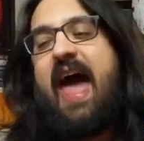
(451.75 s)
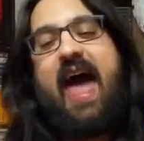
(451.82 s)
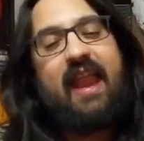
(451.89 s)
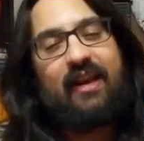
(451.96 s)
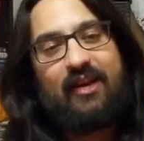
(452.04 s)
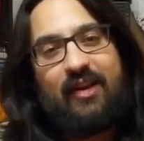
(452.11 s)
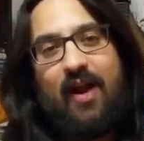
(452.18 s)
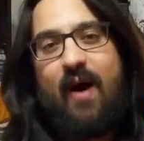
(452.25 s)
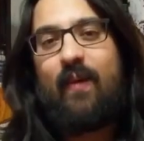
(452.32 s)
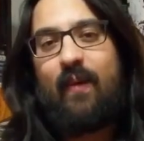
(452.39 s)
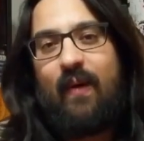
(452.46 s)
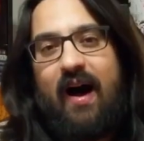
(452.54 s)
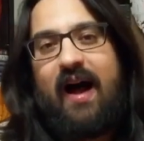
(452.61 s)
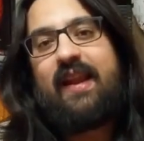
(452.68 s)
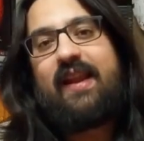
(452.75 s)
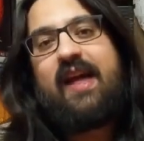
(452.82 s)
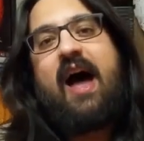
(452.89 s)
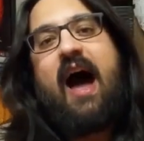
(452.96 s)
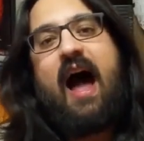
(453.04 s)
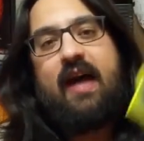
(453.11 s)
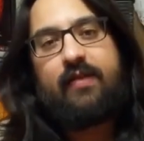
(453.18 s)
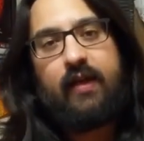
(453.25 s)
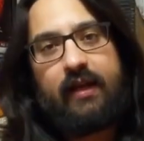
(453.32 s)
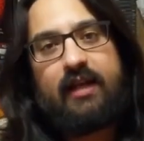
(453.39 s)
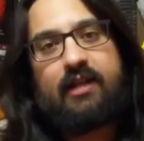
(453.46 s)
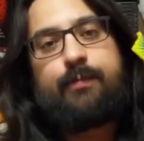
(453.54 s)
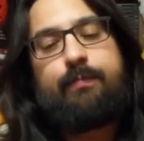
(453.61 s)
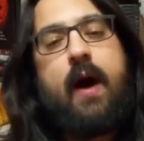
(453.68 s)
And you know what? I
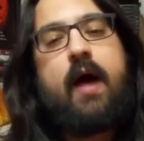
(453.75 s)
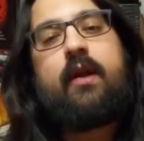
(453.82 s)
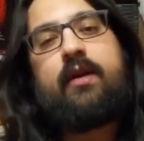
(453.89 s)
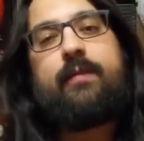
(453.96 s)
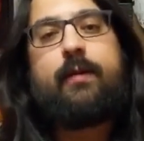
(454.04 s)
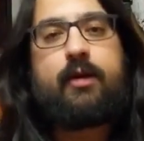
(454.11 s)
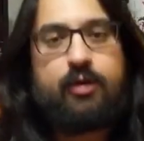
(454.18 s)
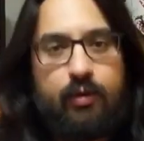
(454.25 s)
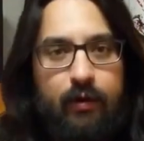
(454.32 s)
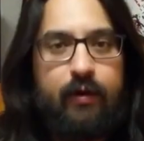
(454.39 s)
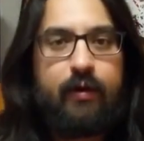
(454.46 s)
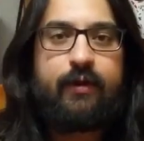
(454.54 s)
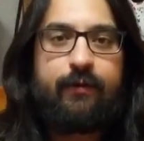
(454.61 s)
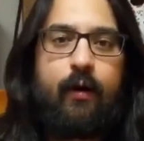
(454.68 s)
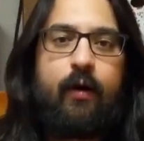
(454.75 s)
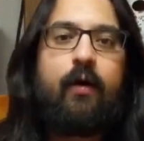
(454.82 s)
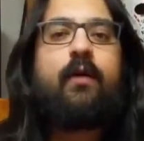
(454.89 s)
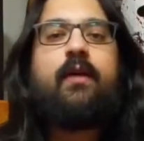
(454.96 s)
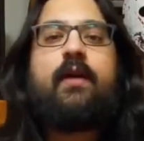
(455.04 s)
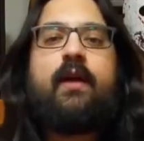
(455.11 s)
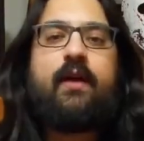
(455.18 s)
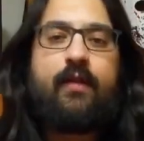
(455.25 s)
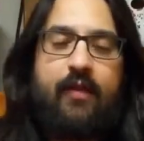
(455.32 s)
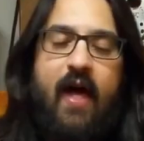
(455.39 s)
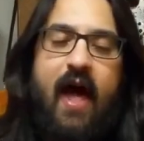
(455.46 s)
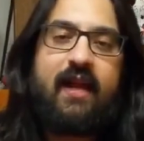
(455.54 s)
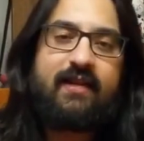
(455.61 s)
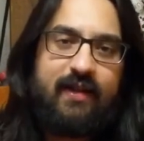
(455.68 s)
think it's better to be truthful
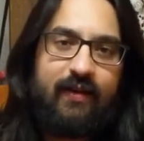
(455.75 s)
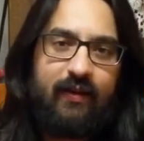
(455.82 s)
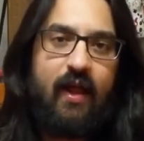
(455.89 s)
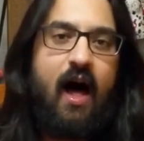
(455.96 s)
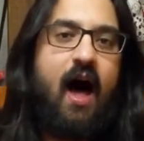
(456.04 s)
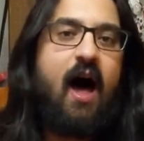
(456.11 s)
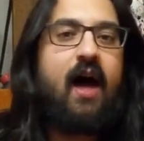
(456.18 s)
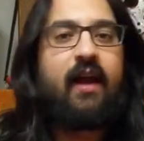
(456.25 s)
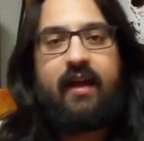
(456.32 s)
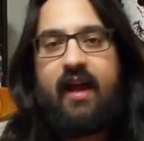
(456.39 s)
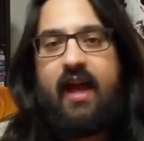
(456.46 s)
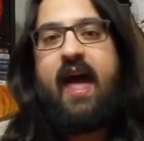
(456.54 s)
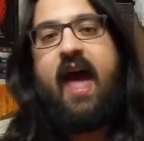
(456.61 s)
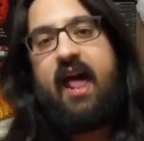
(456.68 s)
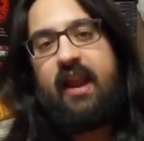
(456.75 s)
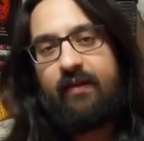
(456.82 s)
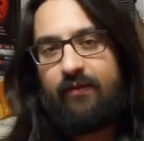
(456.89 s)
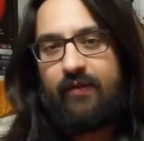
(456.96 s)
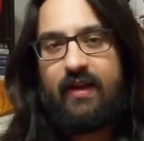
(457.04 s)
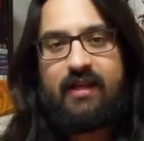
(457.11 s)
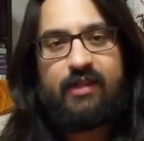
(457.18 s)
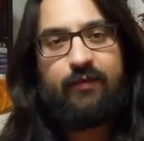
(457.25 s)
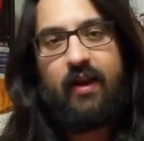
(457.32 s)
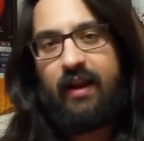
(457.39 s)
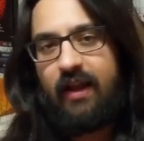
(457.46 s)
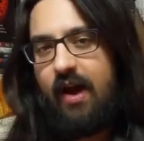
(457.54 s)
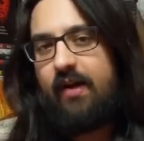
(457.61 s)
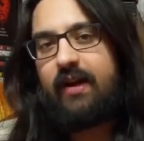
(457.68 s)
than to lie. And if this
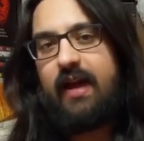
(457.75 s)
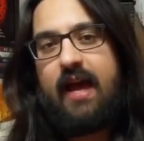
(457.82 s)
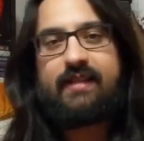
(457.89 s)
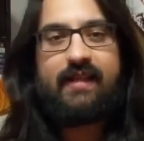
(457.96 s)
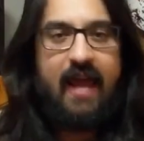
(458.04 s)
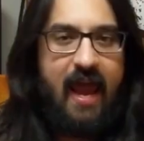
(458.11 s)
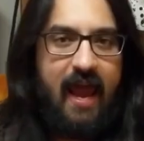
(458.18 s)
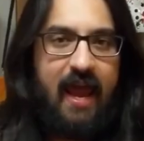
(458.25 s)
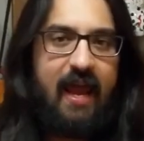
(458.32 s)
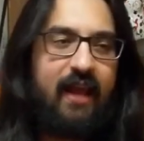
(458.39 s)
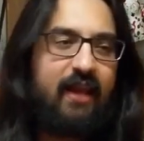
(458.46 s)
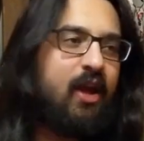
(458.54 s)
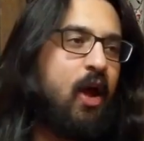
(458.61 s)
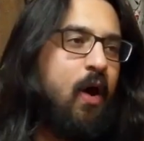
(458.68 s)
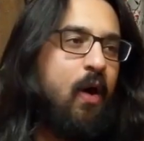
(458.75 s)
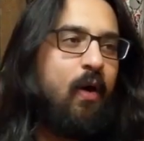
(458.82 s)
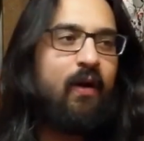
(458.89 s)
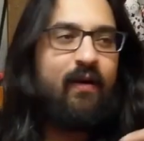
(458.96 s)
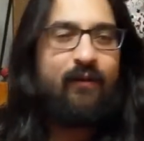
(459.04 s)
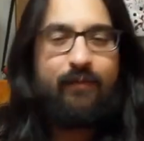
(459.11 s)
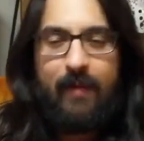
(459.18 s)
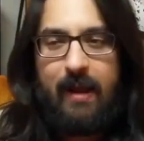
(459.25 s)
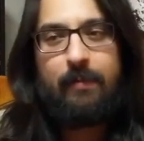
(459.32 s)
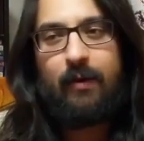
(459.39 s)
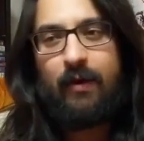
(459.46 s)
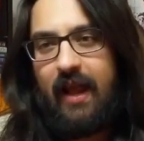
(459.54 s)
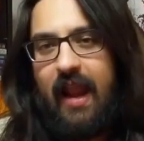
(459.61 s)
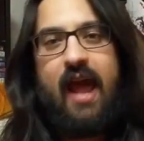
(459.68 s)
video gets hate, or if
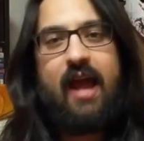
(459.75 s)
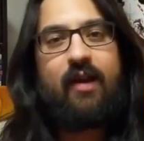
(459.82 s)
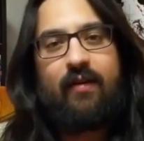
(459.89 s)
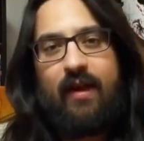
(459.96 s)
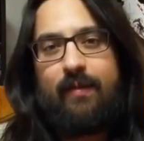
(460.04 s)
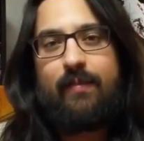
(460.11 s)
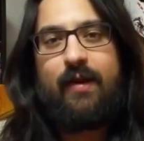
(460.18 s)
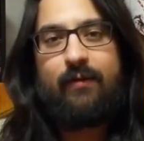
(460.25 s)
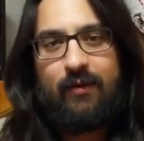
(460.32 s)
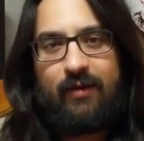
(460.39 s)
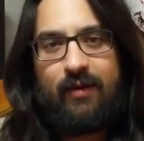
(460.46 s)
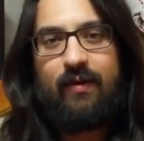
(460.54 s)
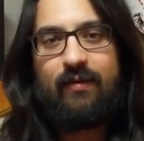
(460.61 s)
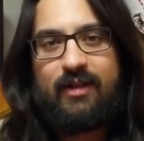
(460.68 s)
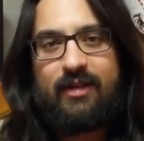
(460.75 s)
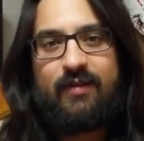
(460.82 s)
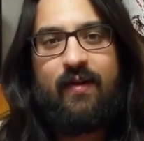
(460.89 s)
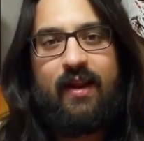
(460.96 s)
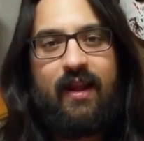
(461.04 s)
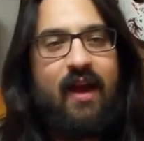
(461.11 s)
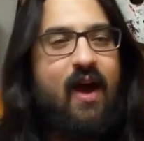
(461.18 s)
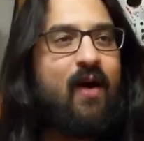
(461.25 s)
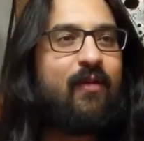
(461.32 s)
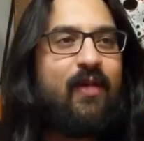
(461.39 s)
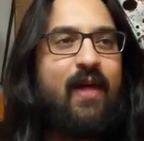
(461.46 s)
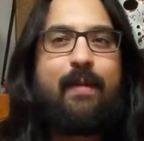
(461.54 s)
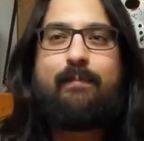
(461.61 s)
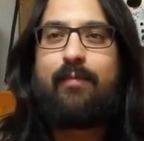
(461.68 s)
people get angry at me for doing this video,
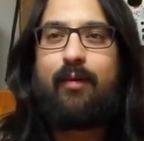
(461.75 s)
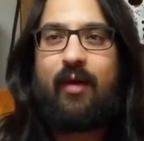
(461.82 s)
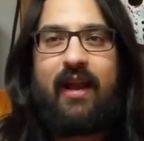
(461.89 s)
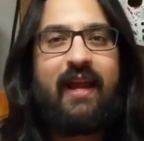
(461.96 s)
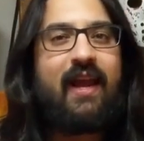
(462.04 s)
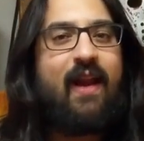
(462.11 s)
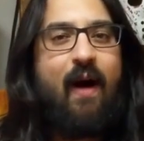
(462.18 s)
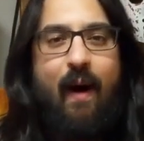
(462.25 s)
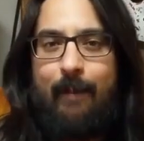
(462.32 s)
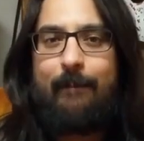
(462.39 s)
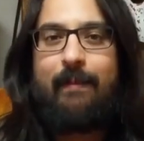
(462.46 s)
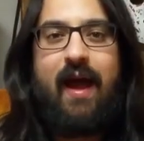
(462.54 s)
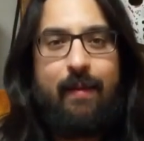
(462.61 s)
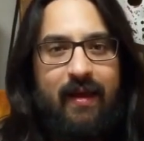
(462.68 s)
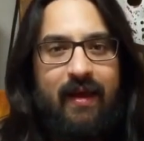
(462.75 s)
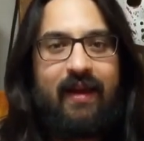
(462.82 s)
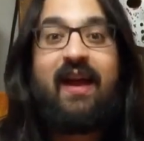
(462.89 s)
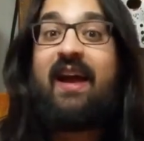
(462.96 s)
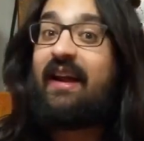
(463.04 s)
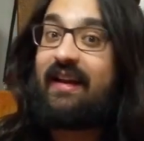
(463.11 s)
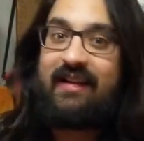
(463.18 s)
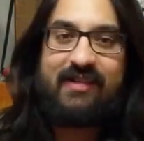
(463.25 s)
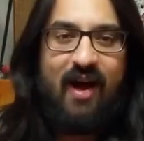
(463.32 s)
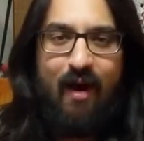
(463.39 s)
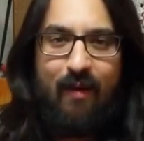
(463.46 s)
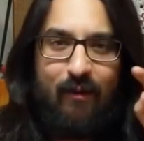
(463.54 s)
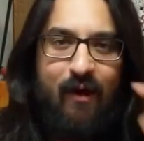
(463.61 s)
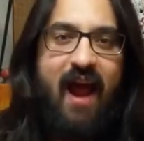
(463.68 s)
then bring it on, baby, because
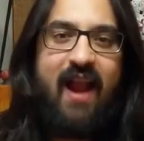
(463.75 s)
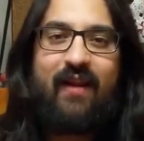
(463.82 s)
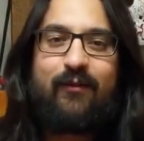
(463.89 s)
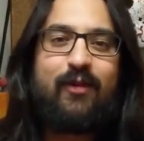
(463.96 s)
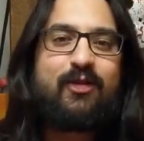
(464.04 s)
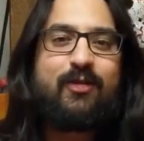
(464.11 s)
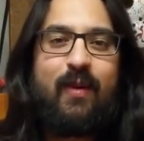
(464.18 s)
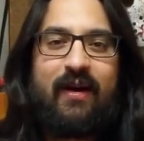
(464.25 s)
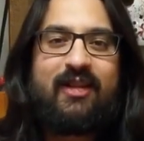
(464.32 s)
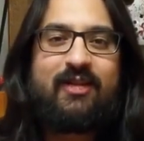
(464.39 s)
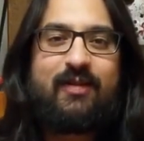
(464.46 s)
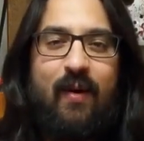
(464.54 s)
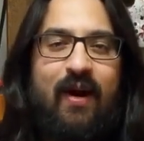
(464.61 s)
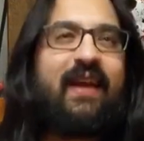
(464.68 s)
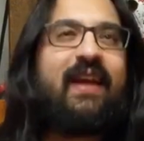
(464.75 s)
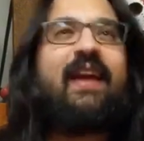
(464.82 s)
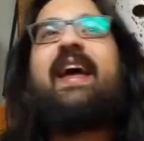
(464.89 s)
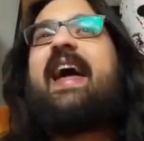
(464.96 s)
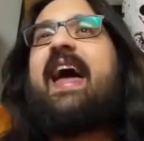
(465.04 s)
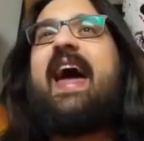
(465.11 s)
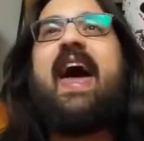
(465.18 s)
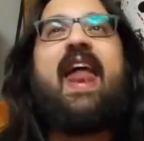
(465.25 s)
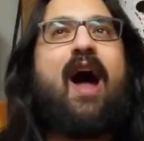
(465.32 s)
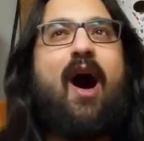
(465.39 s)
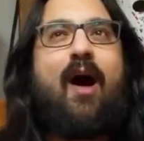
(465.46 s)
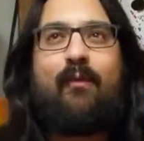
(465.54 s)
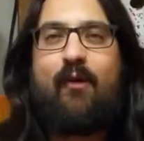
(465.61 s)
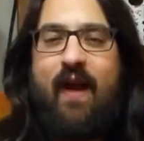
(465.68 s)
I'm ready for 2020 and
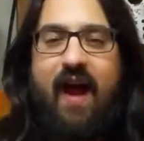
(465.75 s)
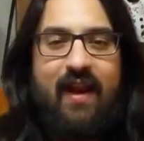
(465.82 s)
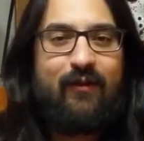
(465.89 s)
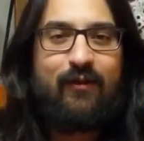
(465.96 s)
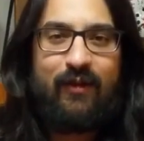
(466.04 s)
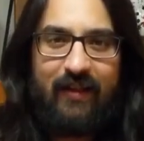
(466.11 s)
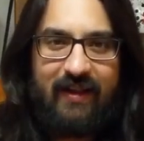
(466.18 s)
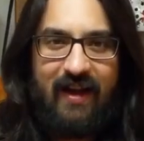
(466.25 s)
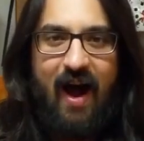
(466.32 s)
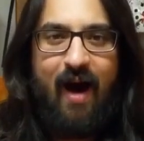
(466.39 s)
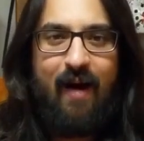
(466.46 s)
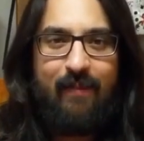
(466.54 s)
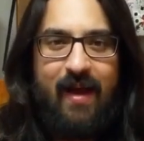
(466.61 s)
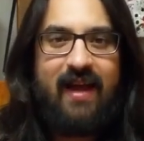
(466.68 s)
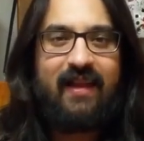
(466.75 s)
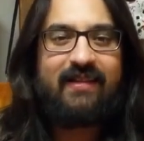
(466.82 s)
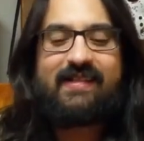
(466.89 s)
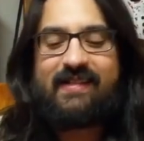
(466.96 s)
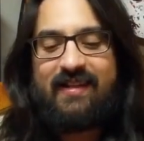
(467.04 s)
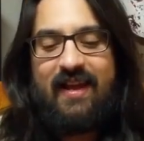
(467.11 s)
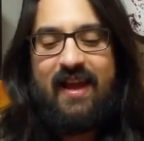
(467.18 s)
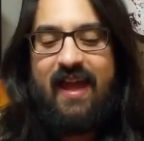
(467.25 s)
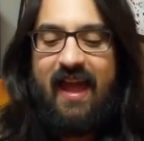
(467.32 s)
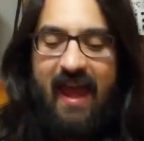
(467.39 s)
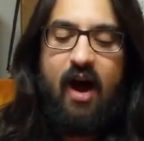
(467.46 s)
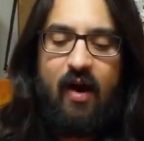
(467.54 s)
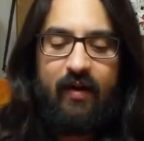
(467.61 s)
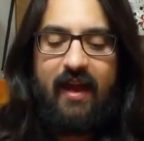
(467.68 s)
I'm ready for the comments.
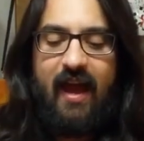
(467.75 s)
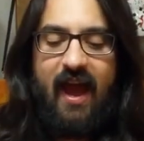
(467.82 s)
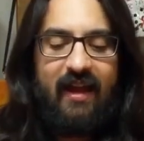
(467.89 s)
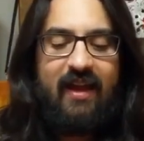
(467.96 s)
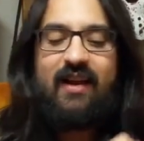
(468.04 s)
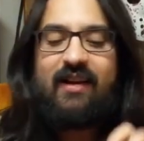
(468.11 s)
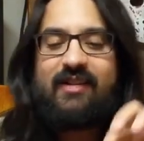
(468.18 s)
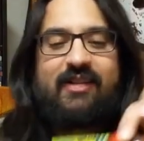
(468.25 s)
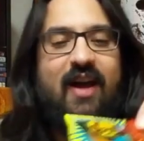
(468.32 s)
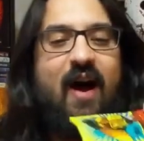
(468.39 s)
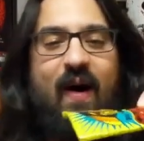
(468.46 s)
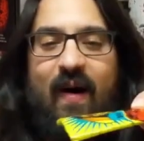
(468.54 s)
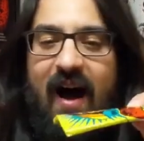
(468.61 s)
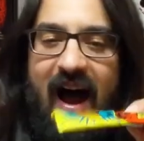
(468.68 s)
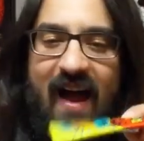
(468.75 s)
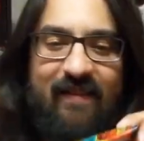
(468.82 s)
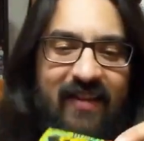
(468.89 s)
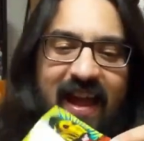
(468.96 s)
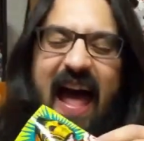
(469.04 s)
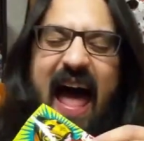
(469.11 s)
Okay, so I've...